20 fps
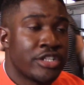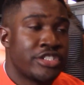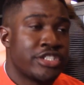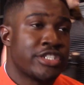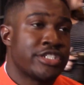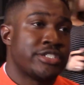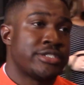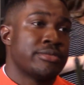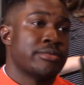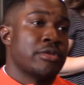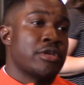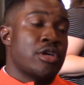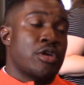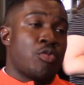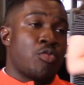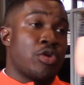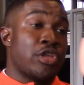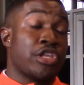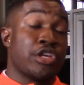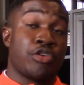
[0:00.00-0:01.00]
Just
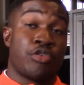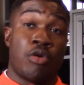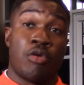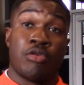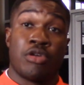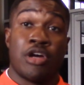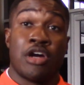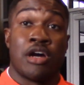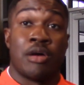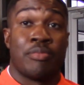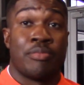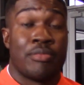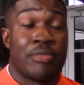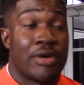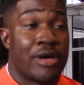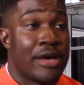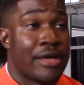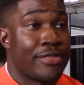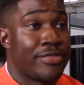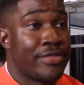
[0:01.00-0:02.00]
really growing up.
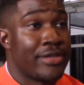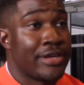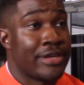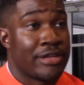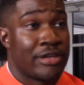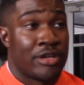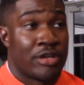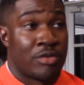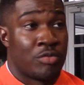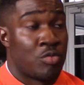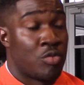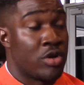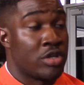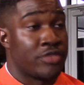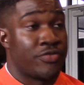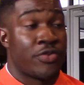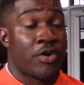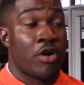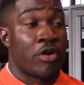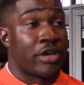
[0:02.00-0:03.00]
I think once
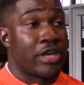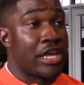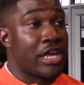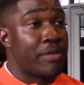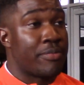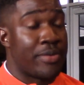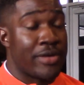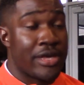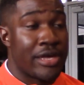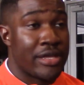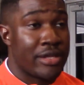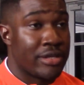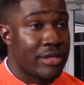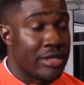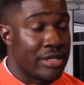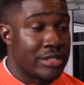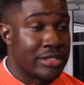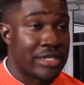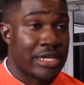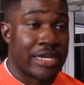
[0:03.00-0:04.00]
fall camp hit,
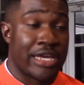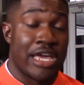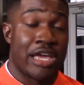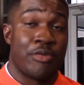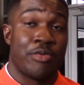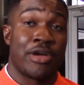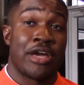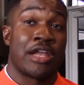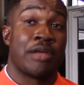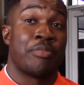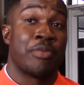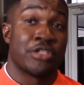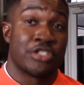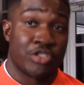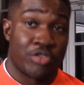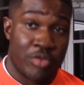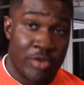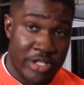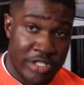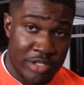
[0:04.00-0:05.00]
it's like, hey, we got a bunch of
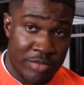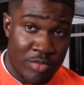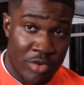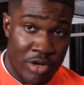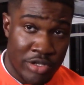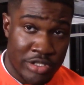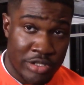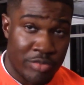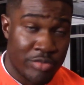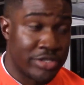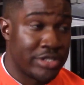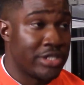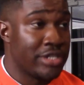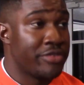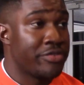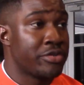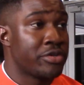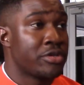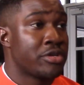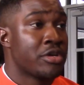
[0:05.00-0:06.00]
question marks at
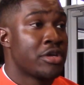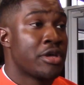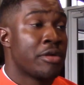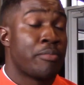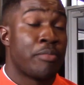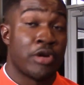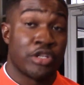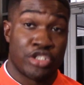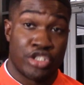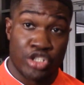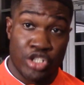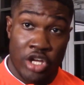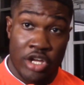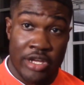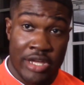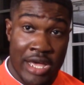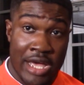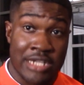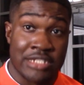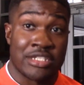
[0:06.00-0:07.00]
receiver, a bunch of young
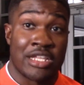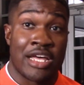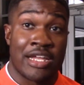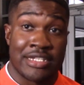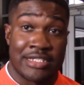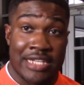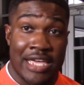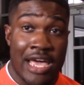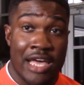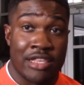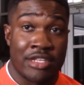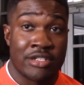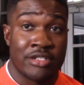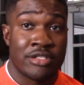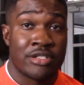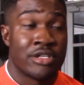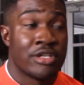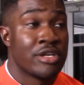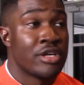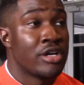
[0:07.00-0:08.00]
guys, a lot of talent,
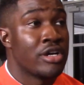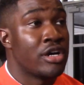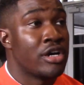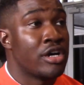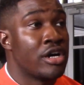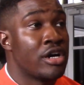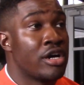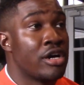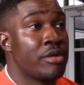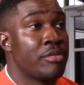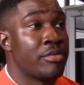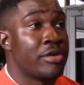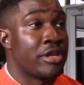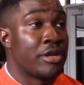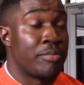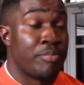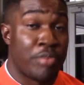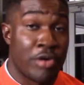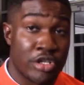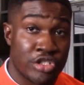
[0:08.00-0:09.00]
and a
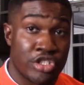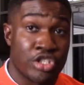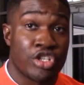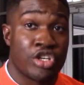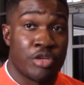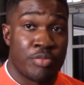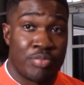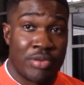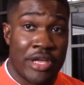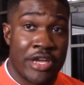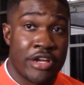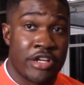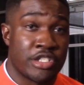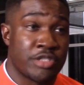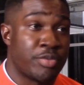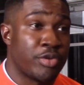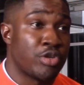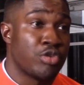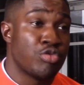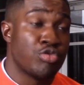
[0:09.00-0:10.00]
bunch of good players,
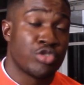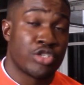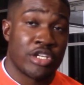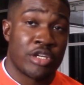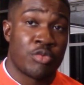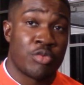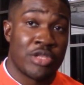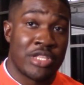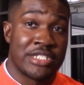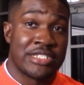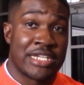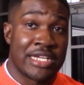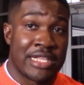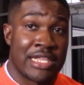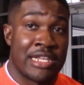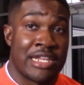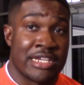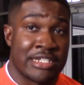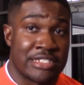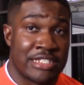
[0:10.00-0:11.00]
but who's going to really take the
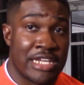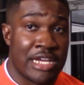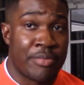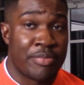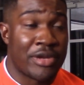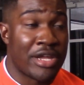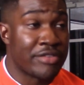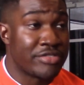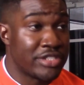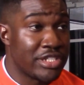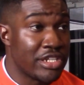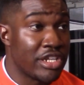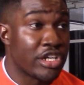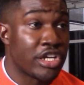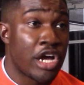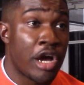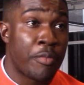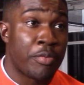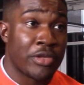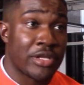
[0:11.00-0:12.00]
next step? And I've seen a
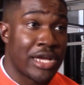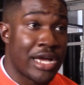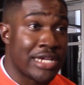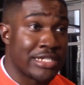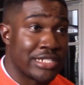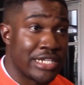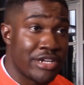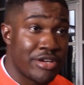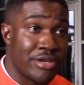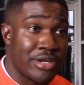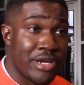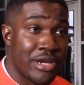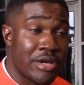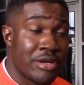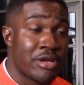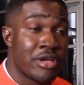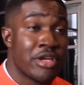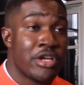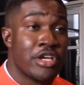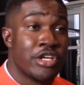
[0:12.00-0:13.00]
couple of guys here and there
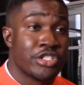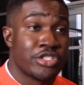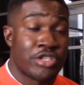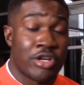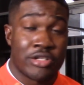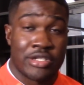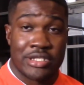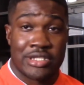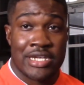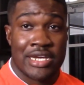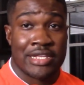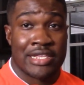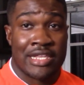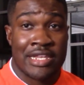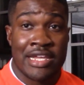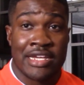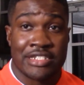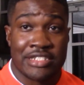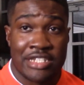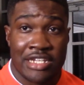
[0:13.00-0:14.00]
start to take the
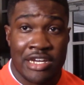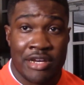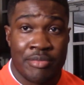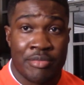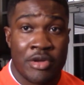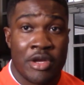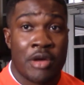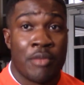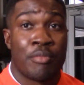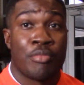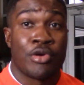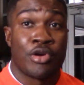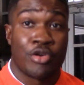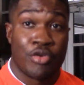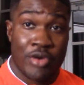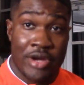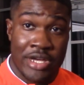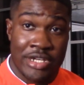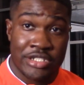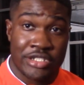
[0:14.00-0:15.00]
next step,
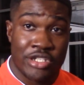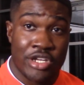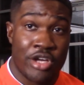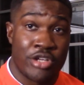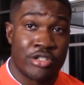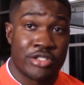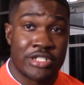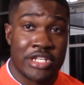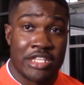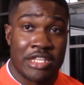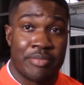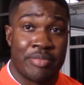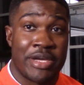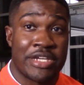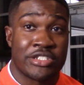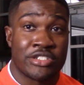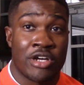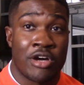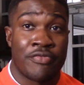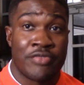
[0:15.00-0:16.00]
progress, understand the
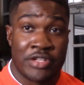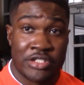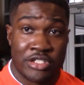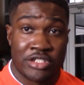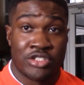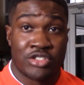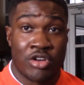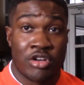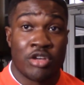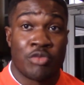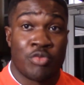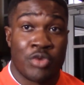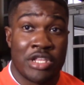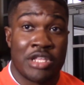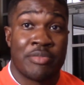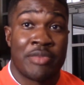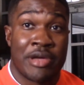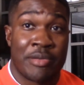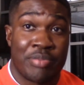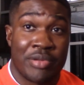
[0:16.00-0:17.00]
base offense, and starting to really
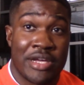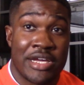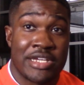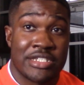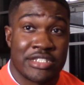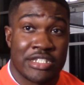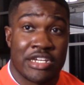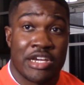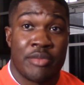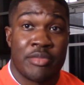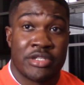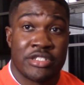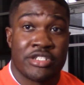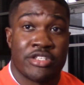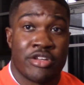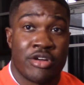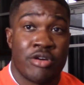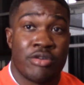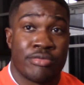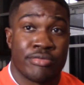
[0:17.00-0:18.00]
make plays and come into
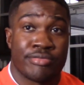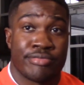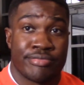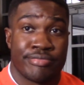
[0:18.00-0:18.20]
their own.